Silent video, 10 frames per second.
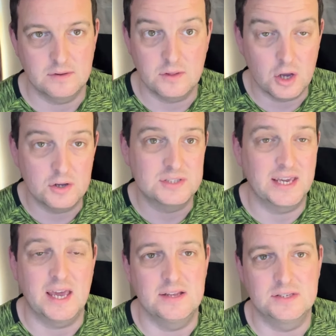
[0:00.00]
the whole
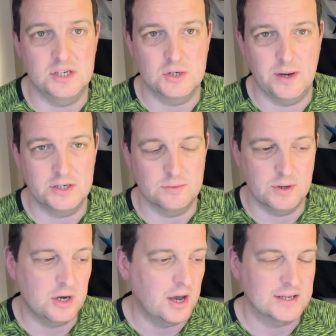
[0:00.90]
ticketing situation, we
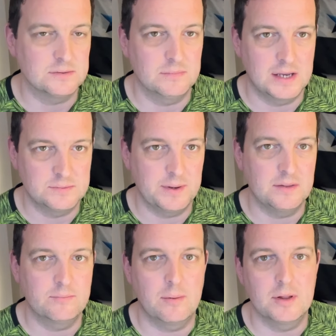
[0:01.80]
know hasn't has
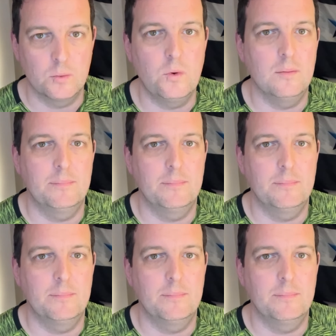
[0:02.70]
been probably the one